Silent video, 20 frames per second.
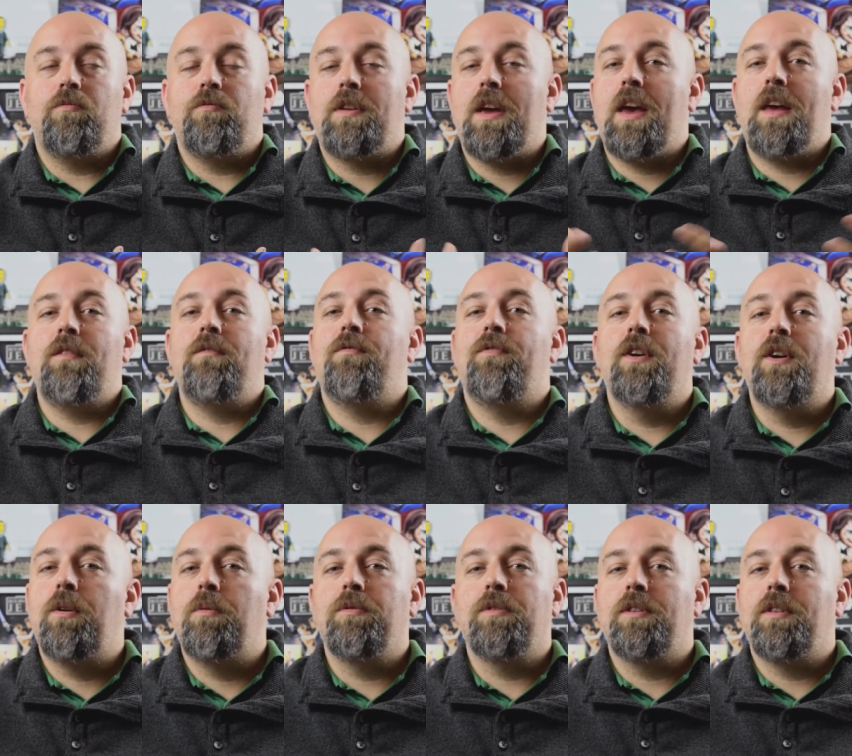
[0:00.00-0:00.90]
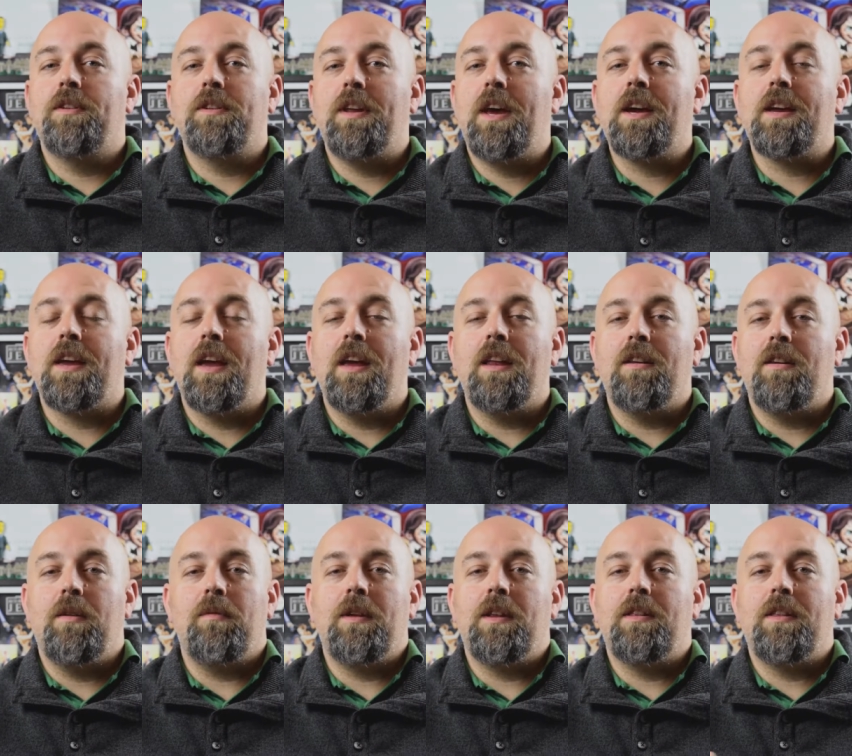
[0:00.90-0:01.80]
10 films of the
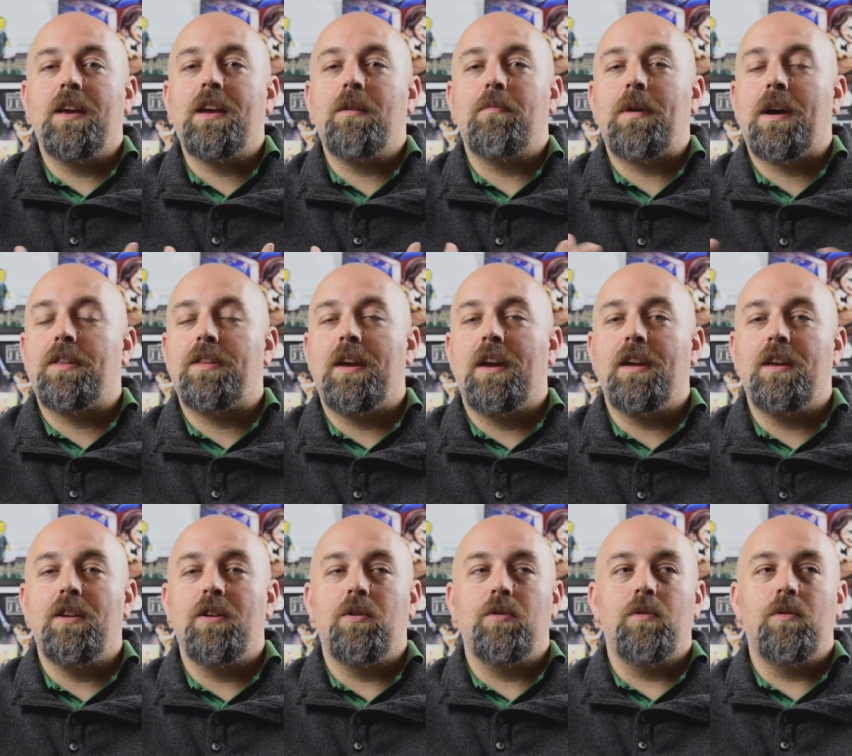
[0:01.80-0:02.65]
decade. I mean, think about that,